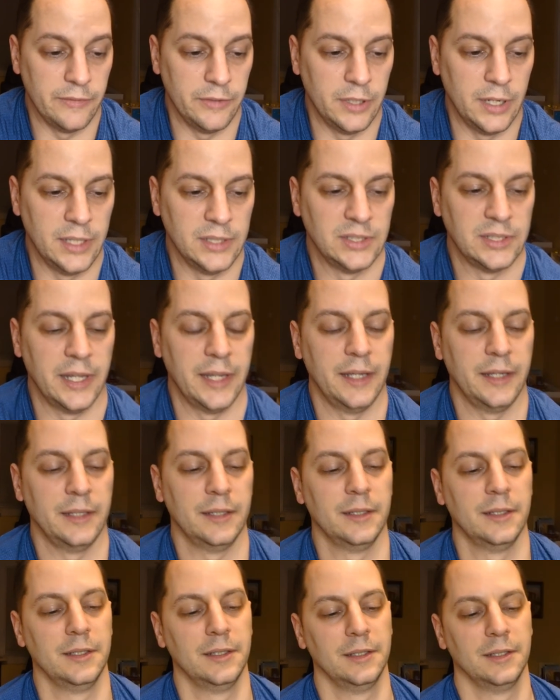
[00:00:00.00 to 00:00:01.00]
I
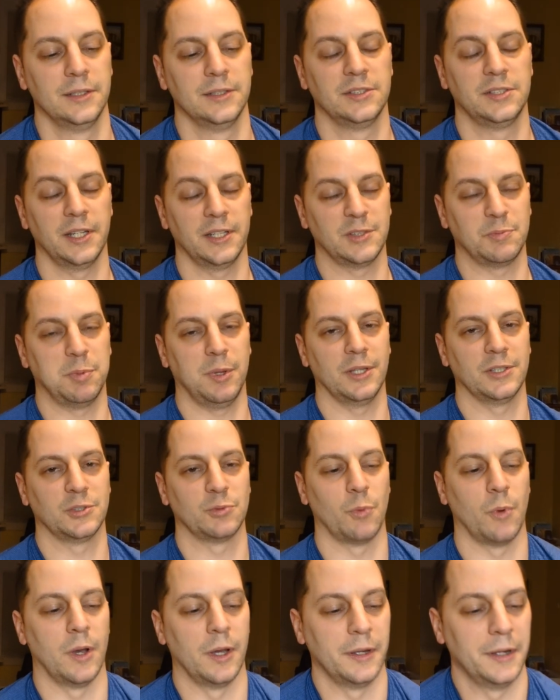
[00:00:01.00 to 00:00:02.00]
say six
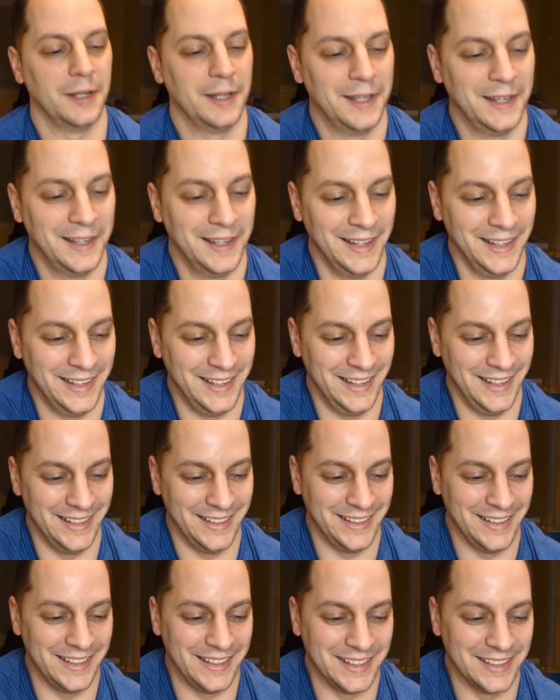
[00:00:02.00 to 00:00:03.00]
plus one,
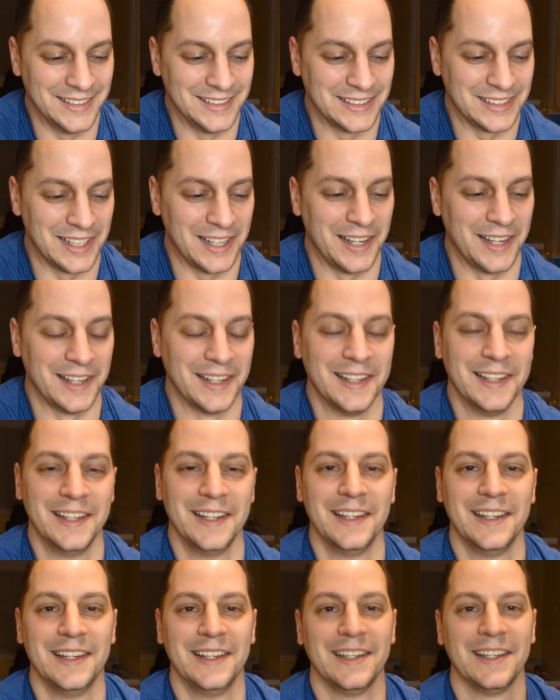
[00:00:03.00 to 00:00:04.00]
because
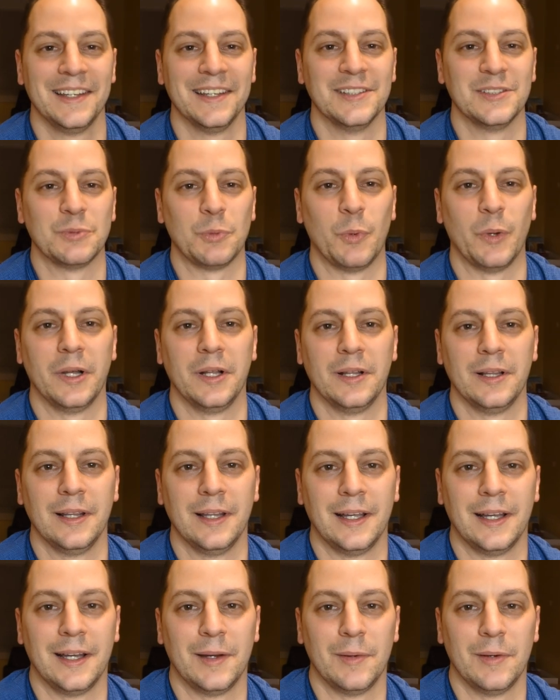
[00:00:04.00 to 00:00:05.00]

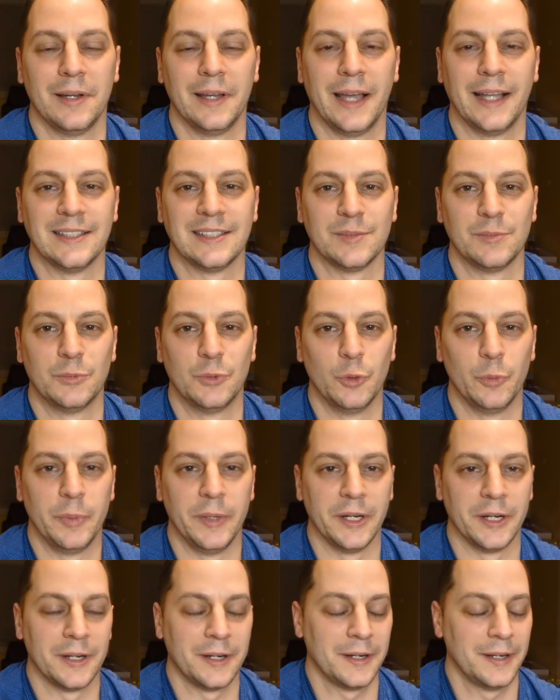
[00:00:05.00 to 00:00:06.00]
Will had some root
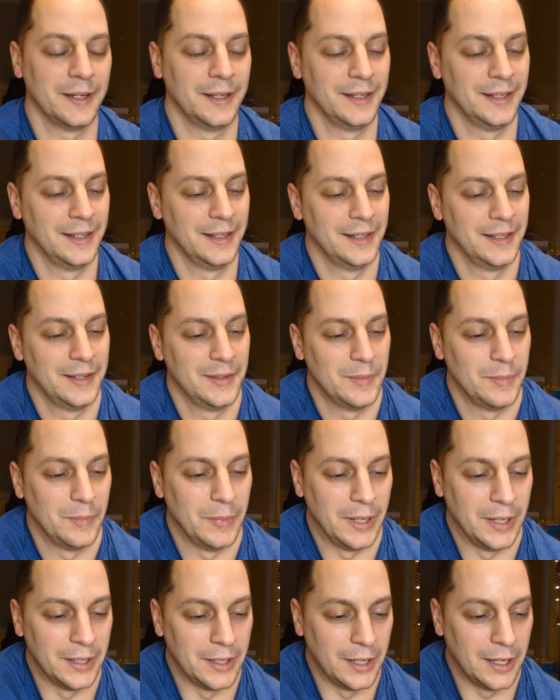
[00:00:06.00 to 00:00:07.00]
beer.
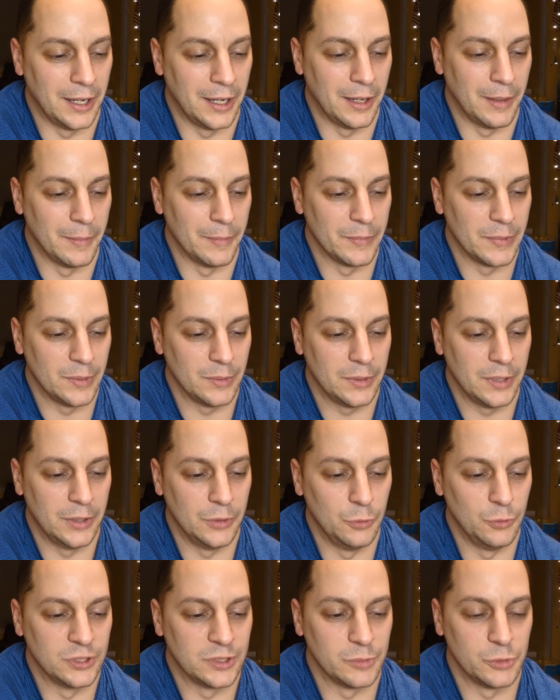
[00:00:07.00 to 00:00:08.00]
But I'm going
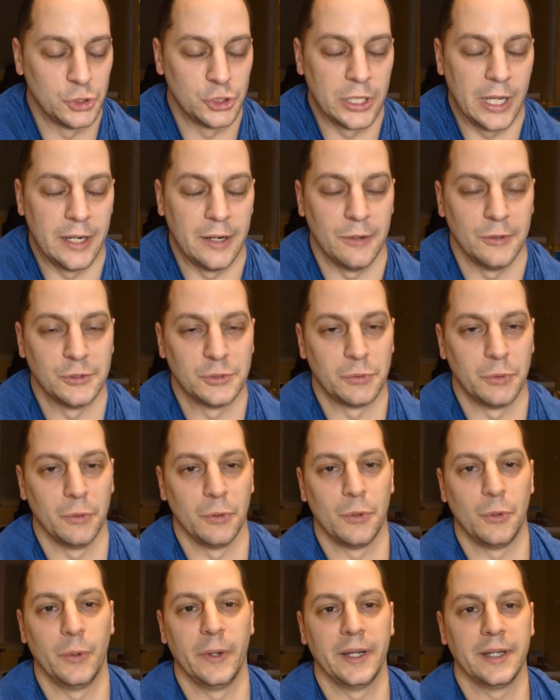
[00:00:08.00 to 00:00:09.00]
to do some shout outs
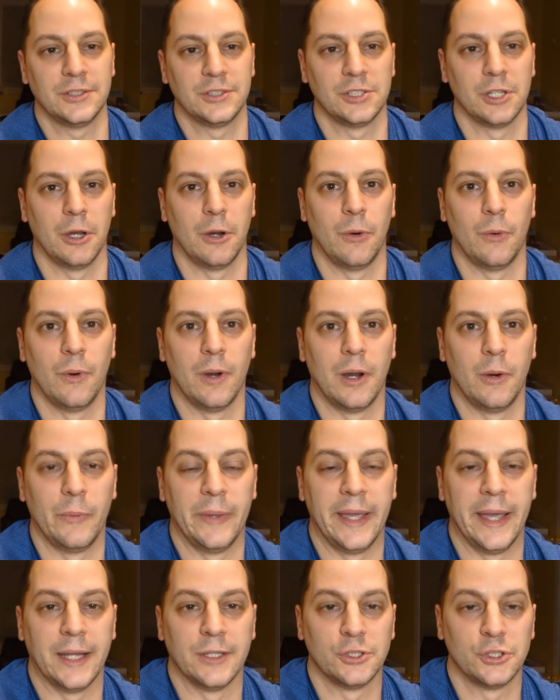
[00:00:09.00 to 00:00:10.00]
real quick. So
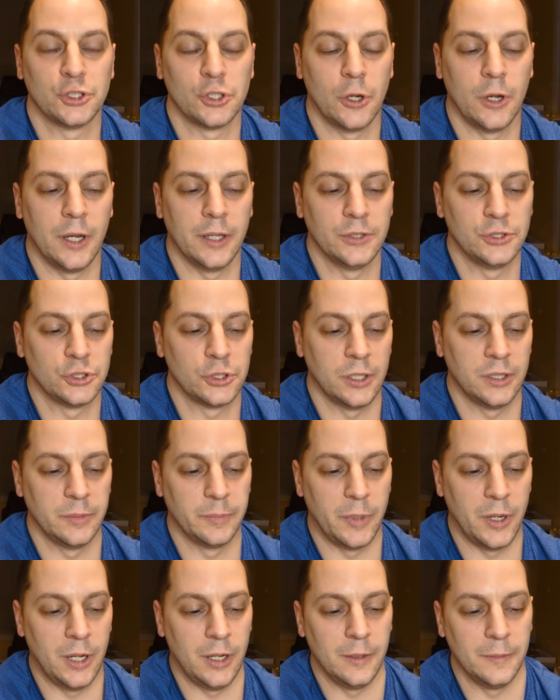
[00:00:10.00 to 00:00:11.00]
we had Sean
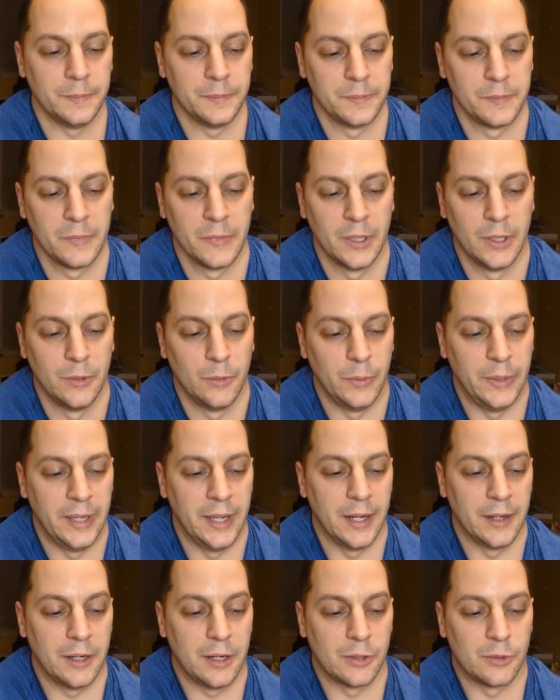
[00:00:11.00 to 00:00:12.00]
DePaul. We
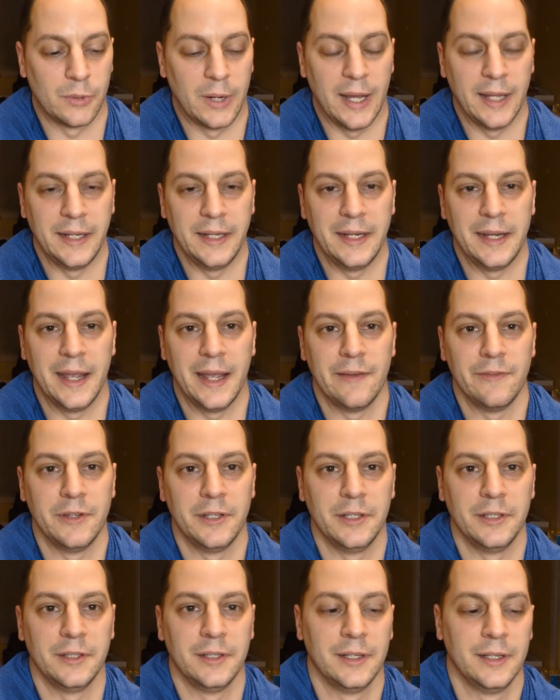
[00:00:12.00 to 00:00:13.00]
had Karate
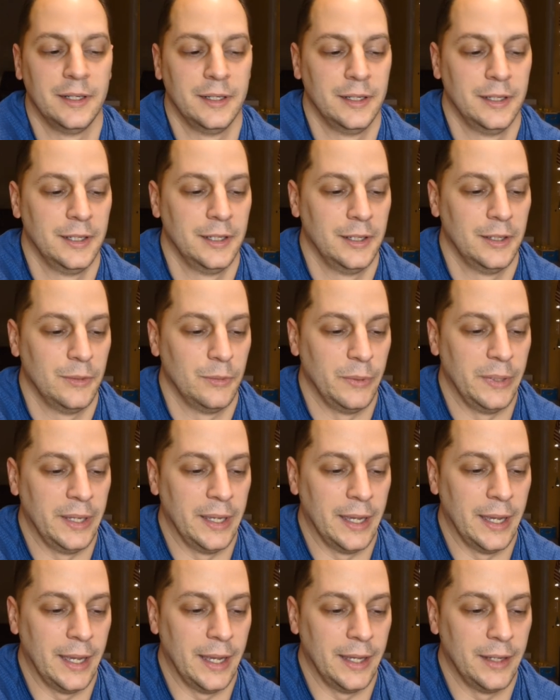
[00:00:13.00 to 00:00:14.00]
Kevin. We
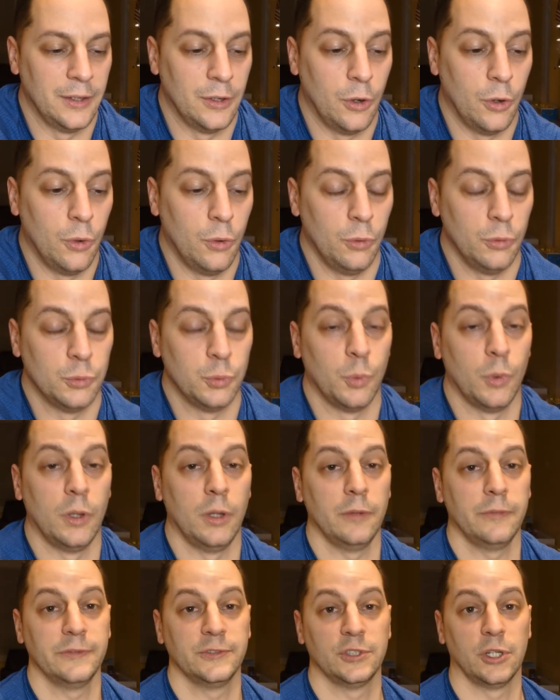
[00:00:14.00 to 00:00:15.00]
had Old
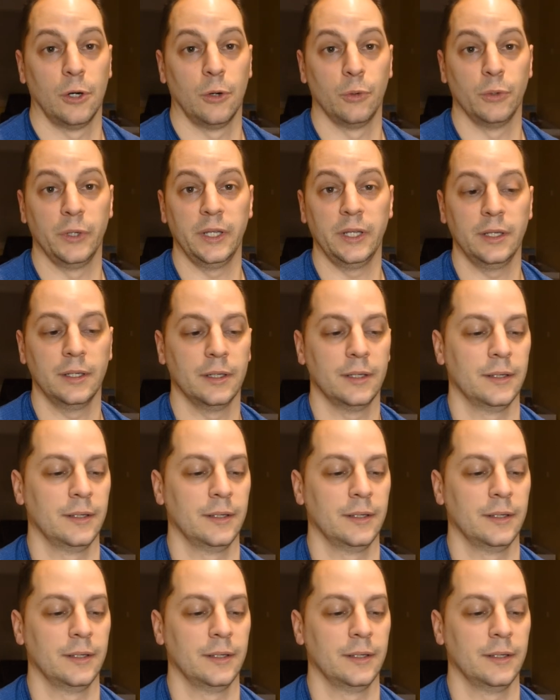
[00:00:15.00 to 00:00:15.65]
Wolf, Tony.